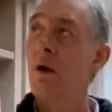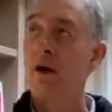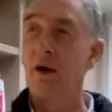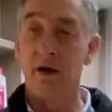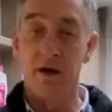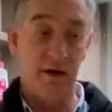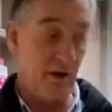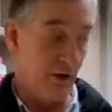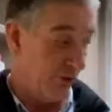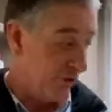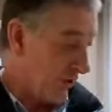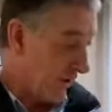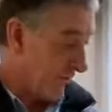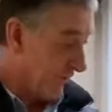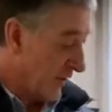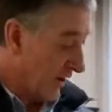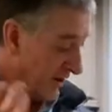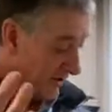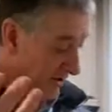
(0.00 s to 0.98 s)
Uh, so if
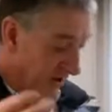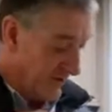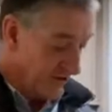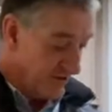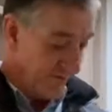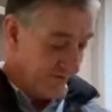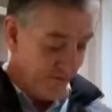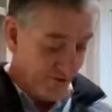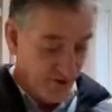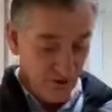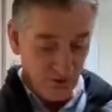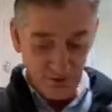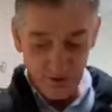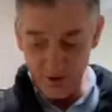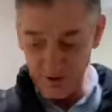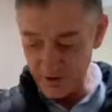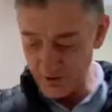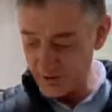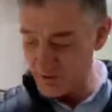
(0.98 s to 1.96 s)
you are catering for younger
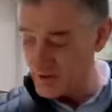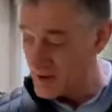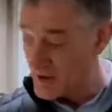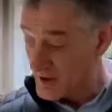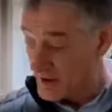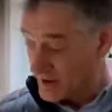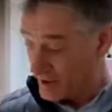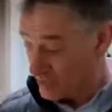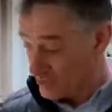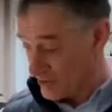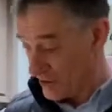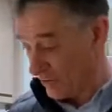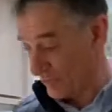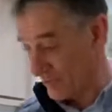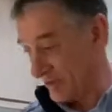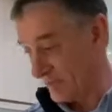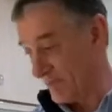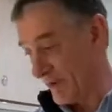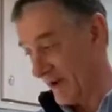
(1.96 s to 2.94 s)

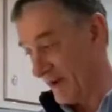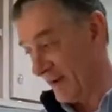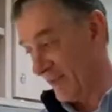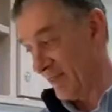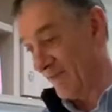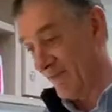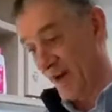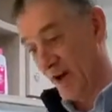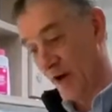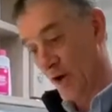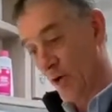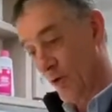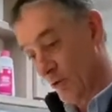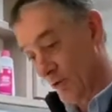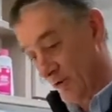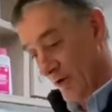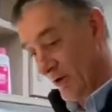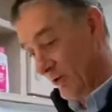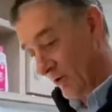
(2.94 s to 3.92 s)
children being in the vehicle,
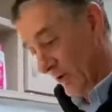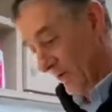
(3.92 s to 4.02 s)
you can